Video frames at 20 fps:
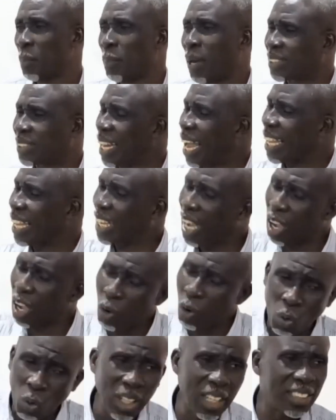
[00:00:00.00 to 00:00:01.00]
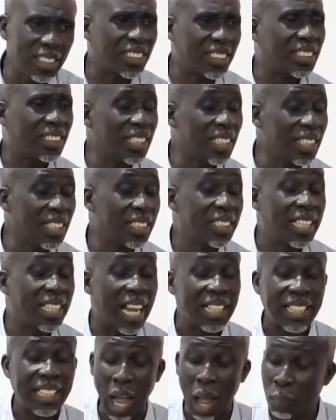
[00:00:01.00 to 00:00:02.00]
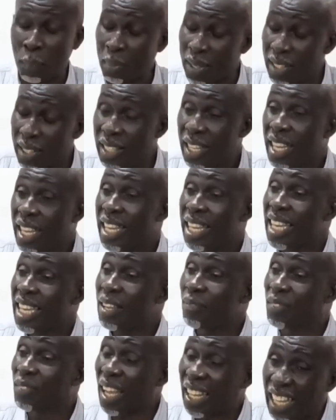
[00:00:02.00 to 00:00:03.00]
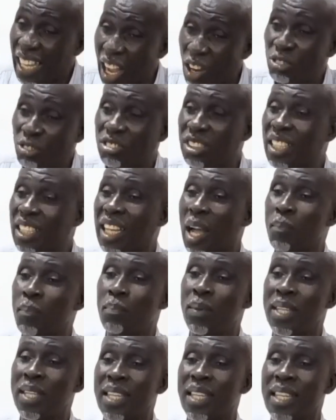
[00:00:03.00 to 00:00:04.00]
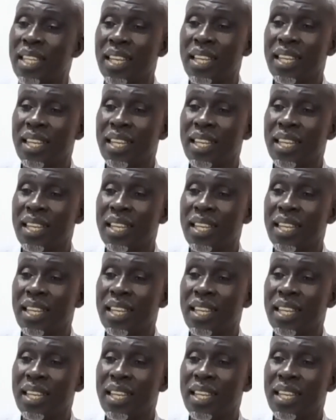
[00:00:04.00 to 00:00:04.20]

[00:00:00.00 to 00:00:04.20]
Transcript: But I can only see that happening if the country can be